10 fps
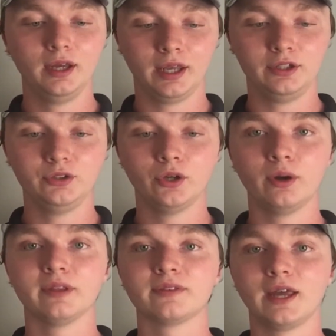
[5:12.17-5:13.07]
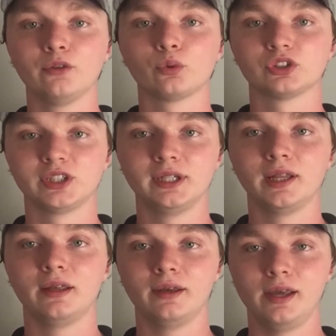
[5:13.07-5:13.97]
and, you know, and the things we're seeing
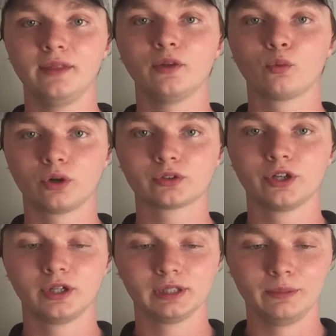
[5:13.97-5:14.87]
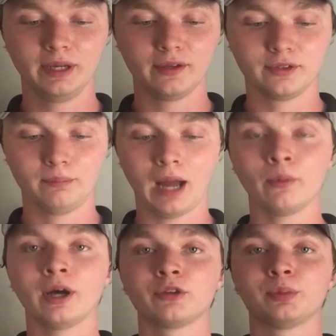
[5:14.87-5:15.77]
in the world currently, because the
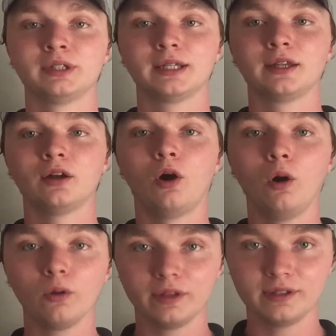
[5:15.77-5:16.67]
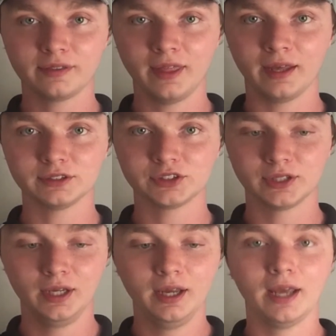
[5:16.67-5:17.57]
Bible has predicted all these things.
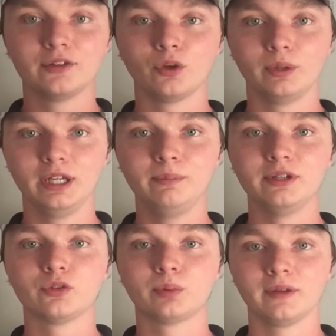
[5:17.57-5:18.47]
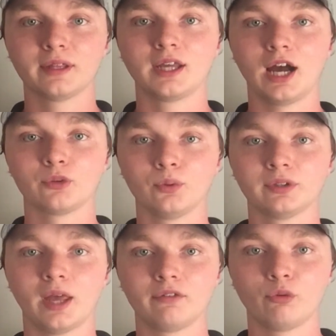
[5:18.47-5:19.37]
And so we need to be spreading the gospel
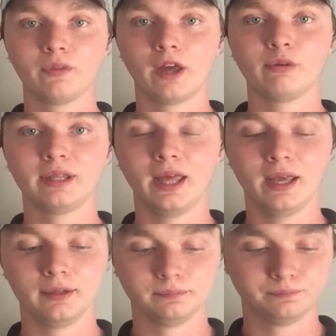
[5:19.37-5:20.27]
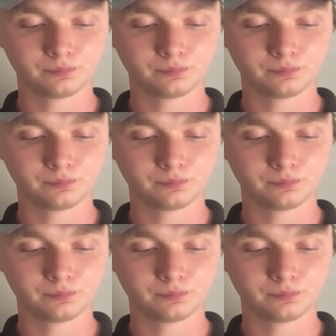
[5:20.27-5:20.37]
to everyone that we can.